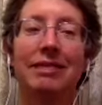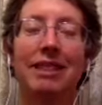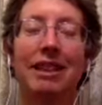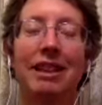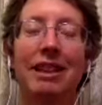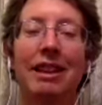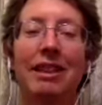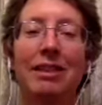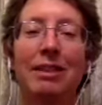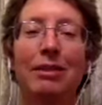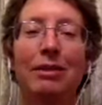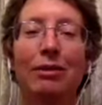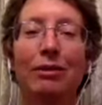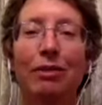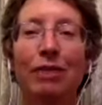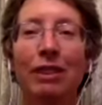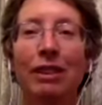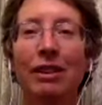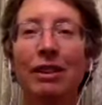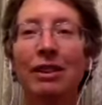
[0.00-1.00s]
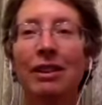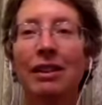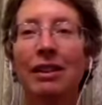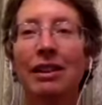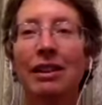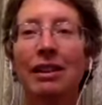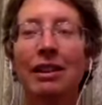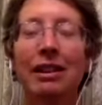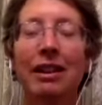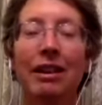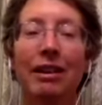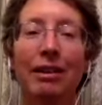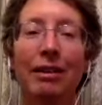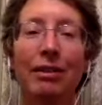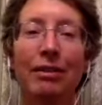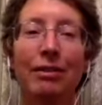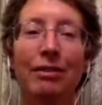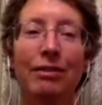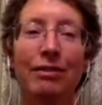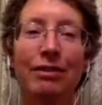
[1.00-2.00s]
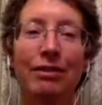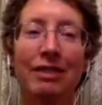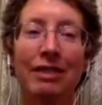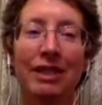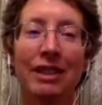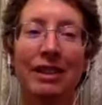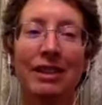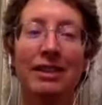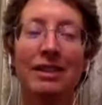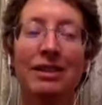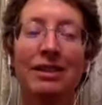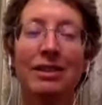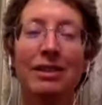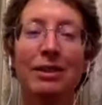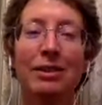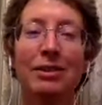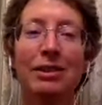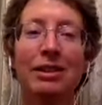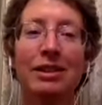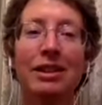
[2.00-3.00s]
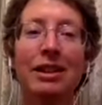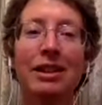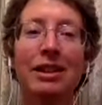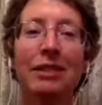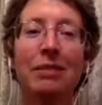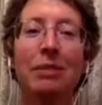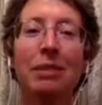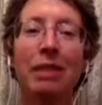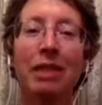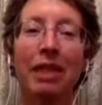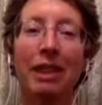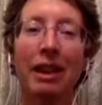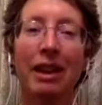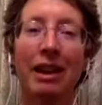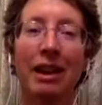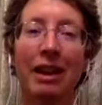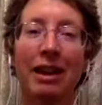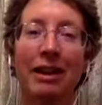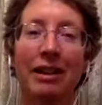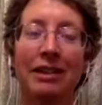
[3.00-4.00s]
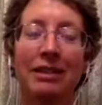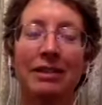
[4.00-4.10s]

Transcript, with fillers: And as you feel the love that is associated with that,